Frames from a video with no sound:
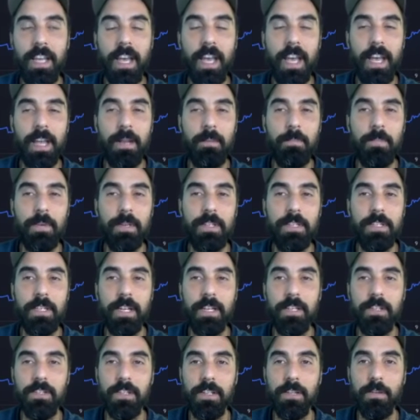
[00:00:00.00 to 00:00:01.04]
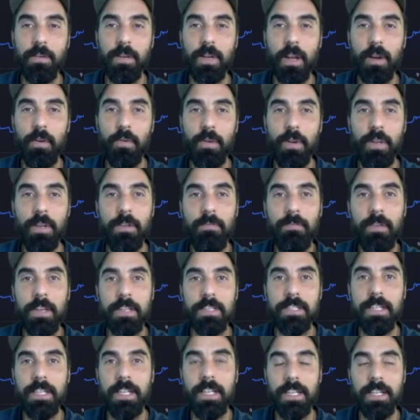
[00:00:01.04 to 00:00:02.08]
and potentially look at
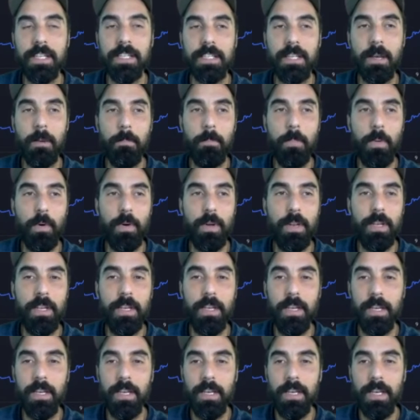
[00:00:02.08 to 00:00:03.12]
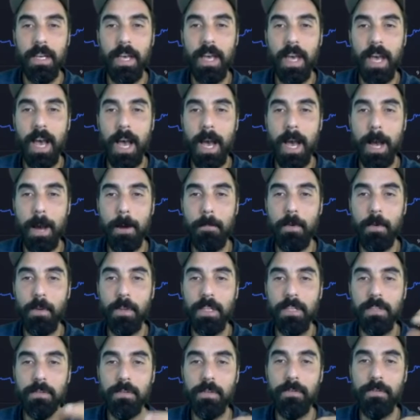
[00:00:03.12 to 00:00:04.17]
investing in at some point.
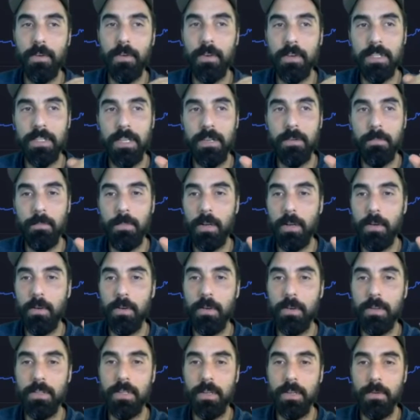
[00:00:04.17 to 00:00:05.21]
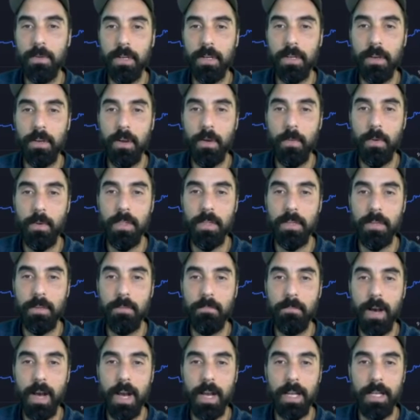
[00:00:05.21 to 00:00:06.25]
Let's look first here at Bitcoin so we can know where the
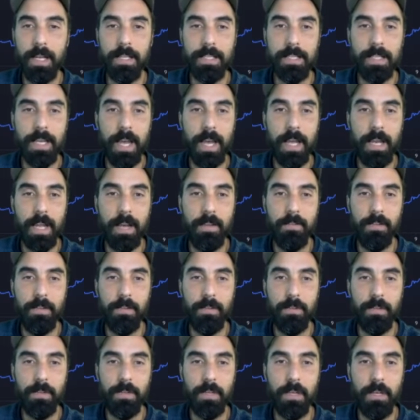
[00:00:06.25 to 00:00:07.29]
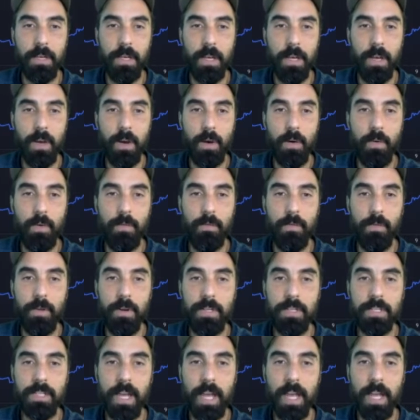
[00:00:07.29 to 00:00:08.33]
market's at. Have a look. We've
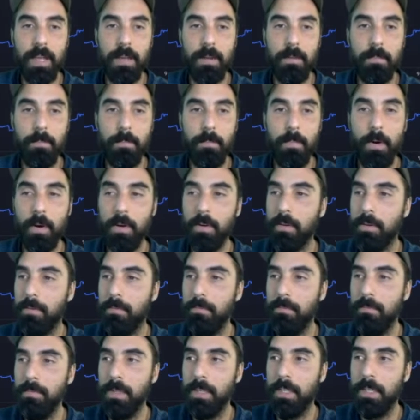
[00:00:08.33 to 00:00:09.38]
reached a bottom